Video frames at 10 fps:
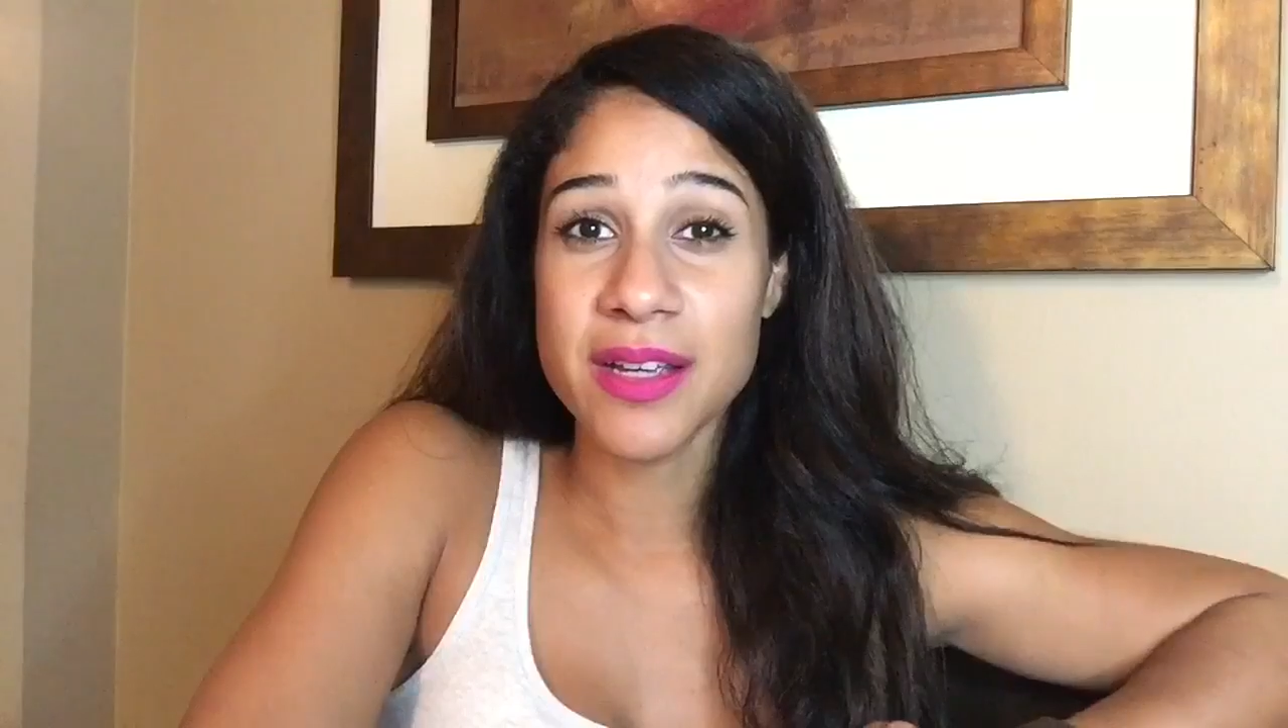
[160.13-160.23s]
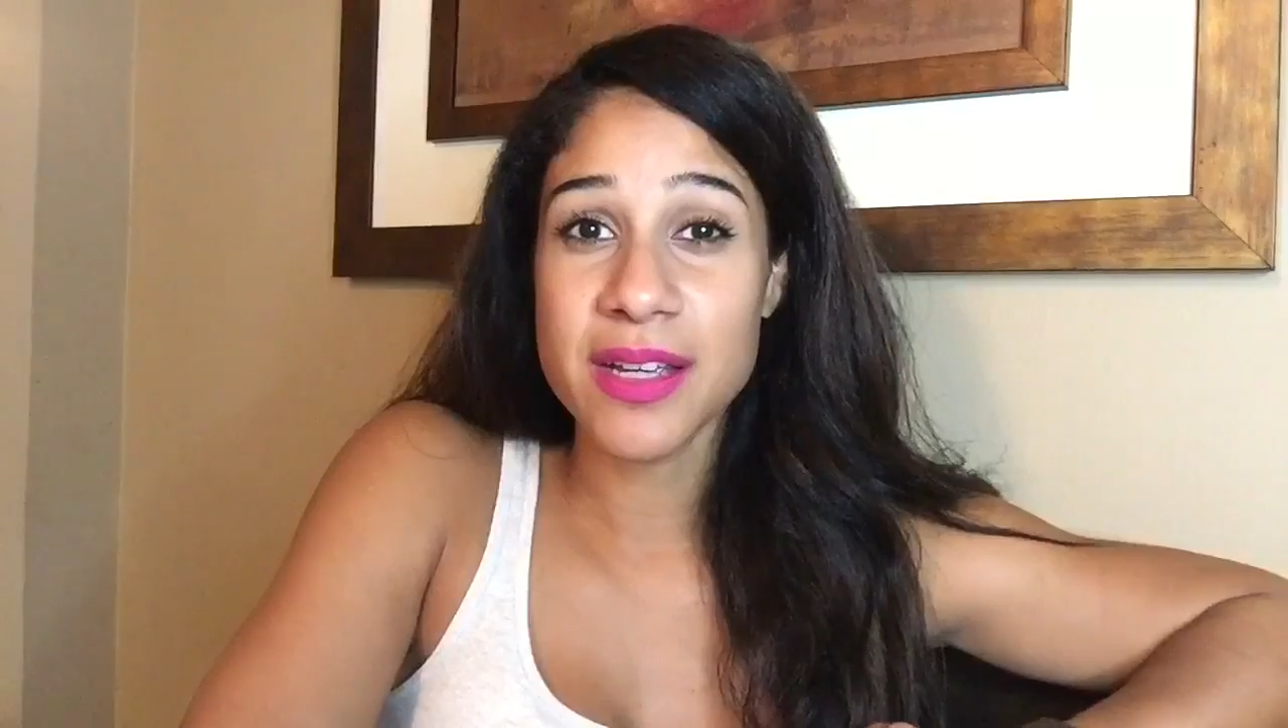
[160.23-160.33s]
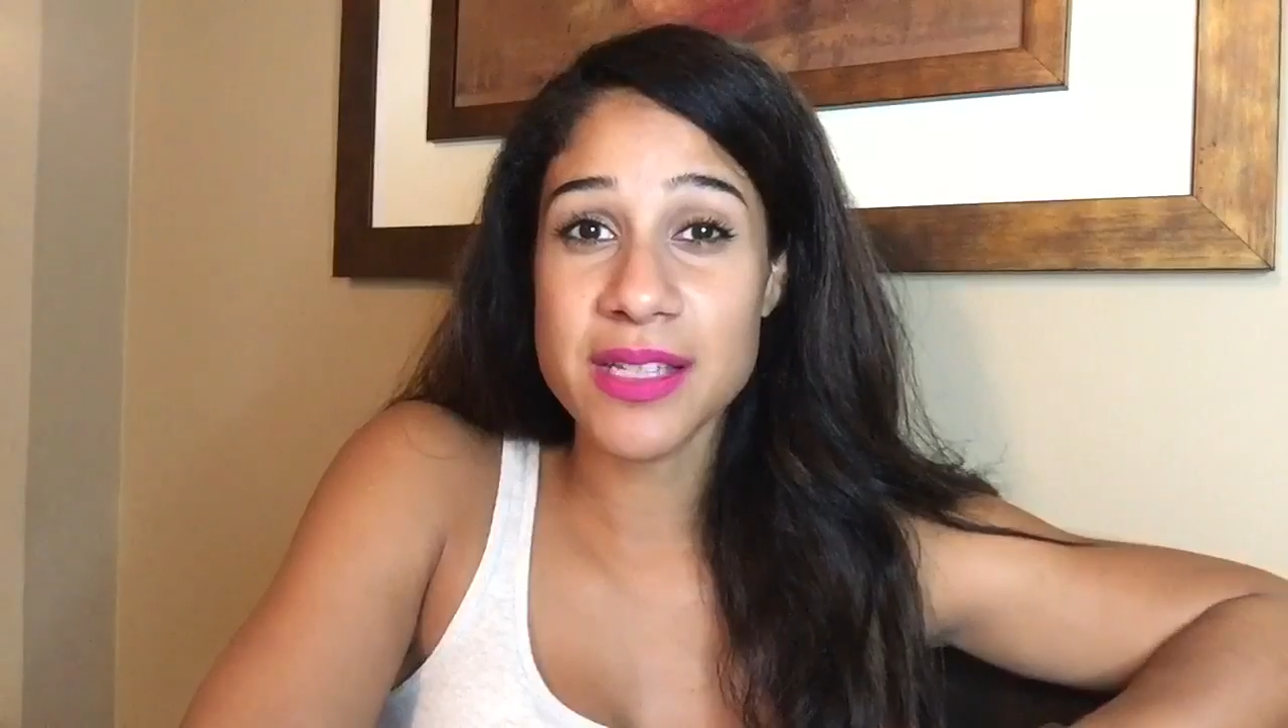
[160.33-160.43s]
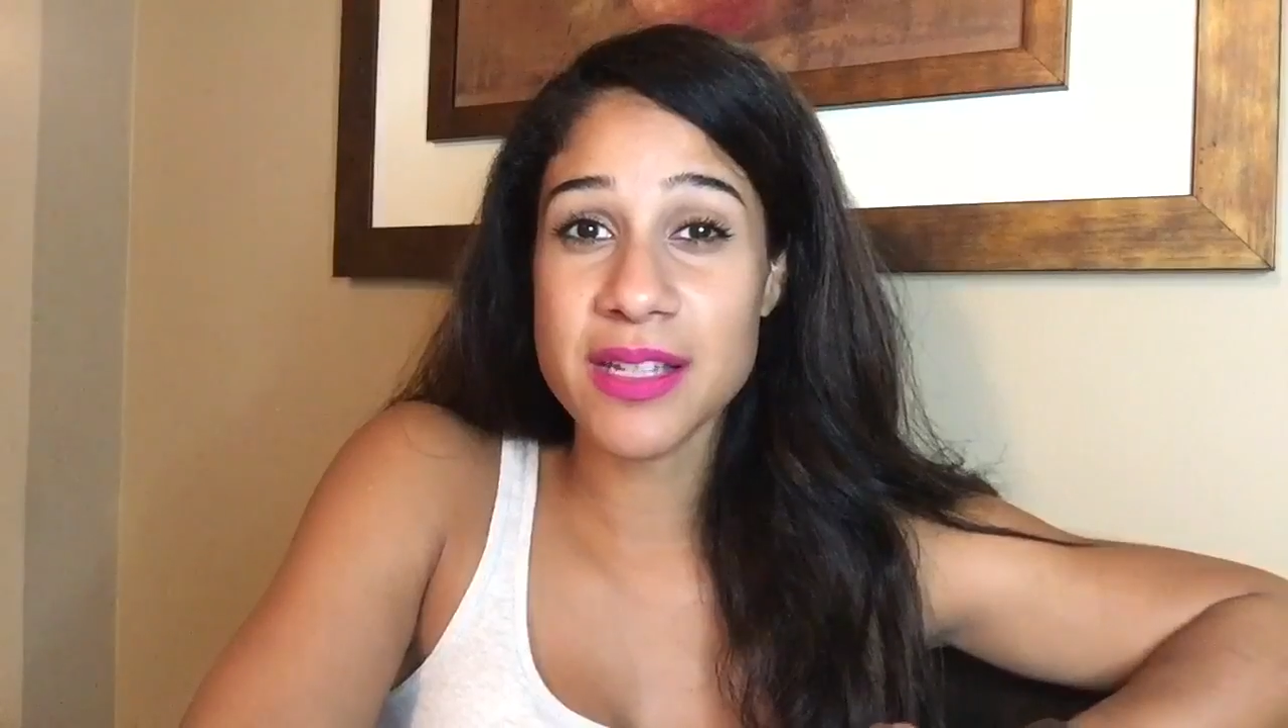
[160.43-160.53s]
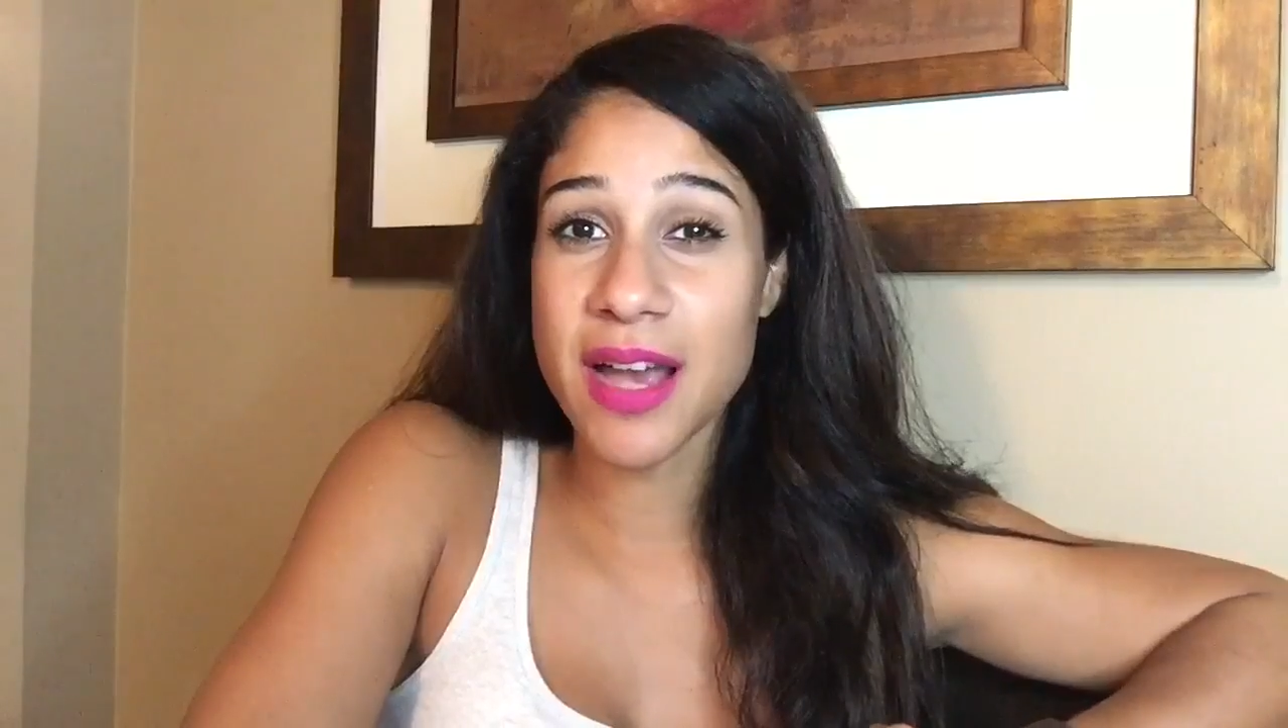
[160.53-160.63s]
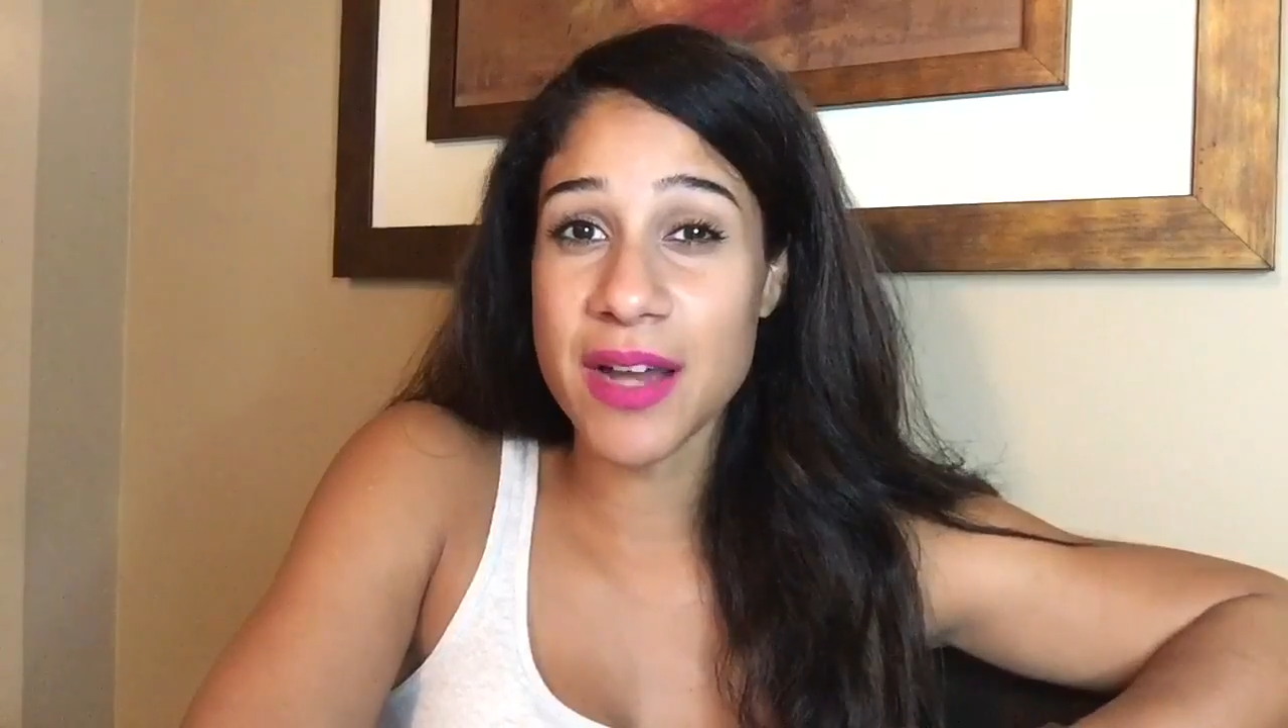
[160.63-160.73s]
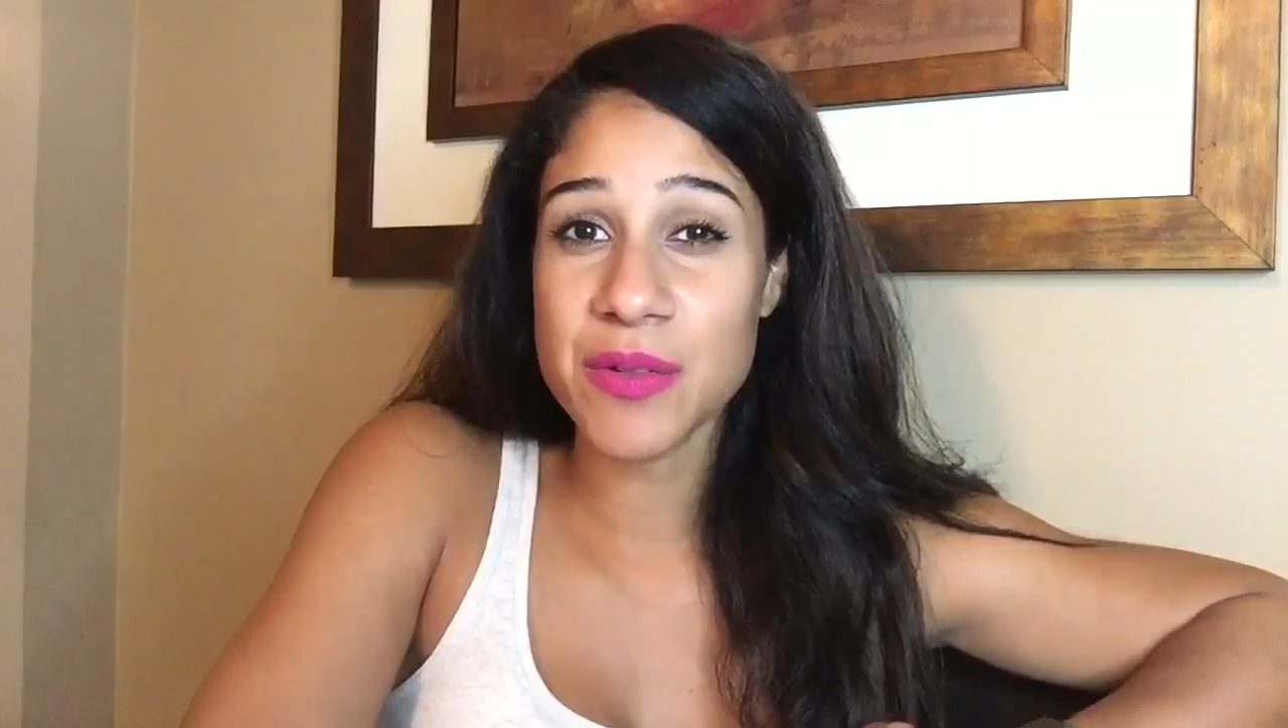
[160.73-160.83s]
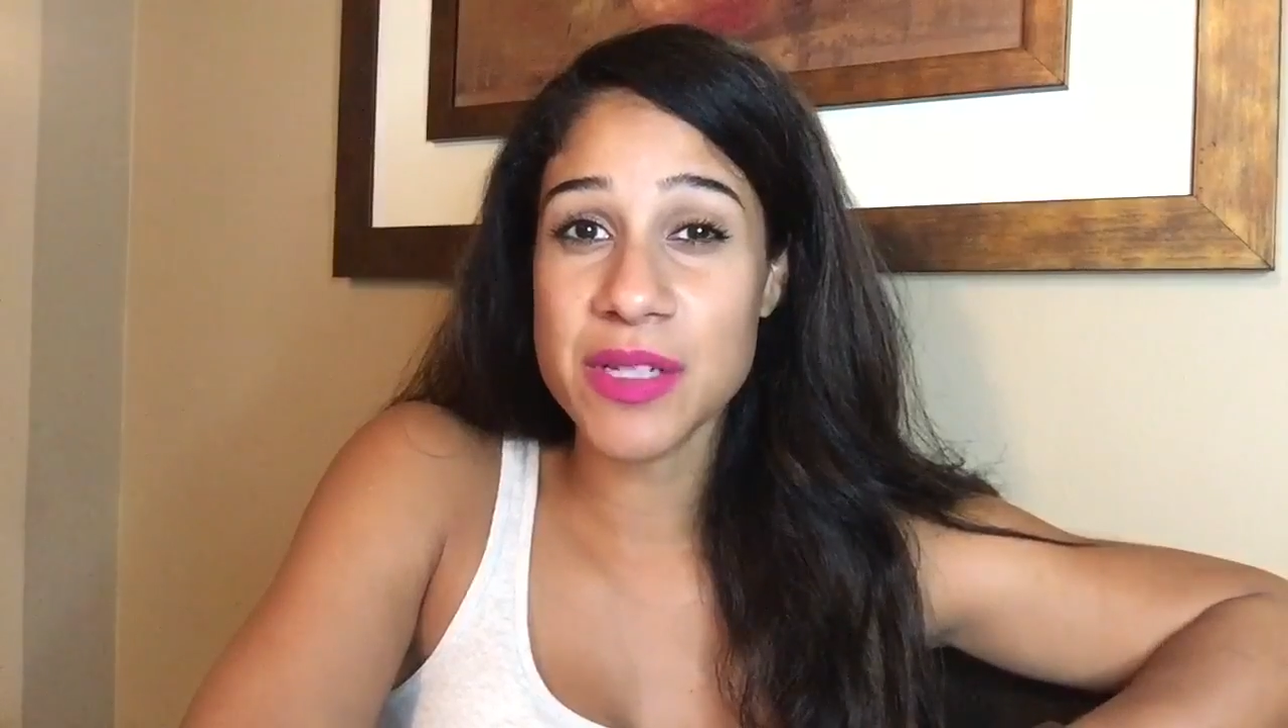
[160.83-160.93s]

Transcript: it's God who